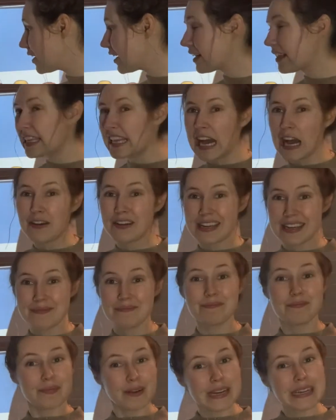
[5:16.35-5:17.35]
cloudy,
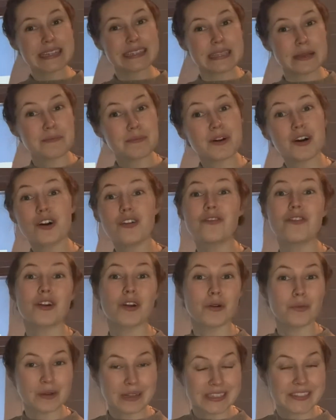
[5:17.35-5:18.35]
pretty typical for
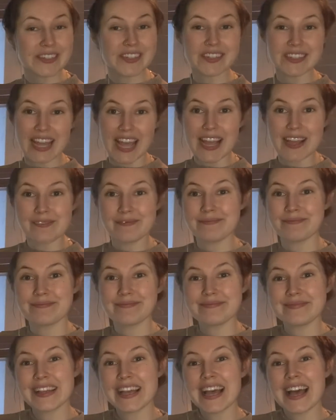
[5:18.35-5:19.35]
a winter day.
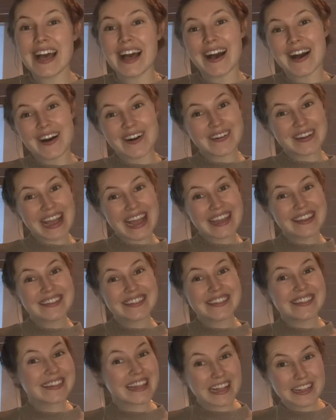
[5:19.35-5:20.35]
Okay,
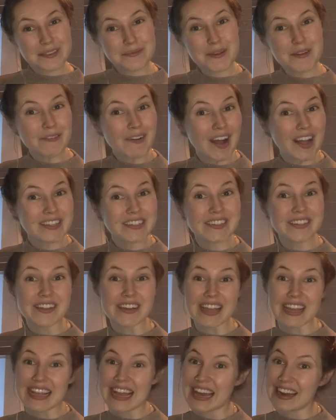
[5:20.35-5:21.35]
let's move on to
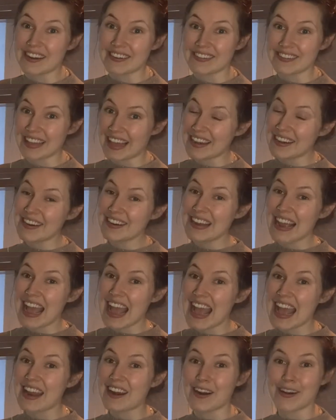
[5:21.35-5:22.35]
looking at our letter
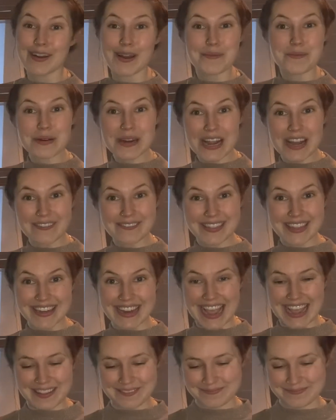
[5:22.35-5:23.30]
and our number of the day.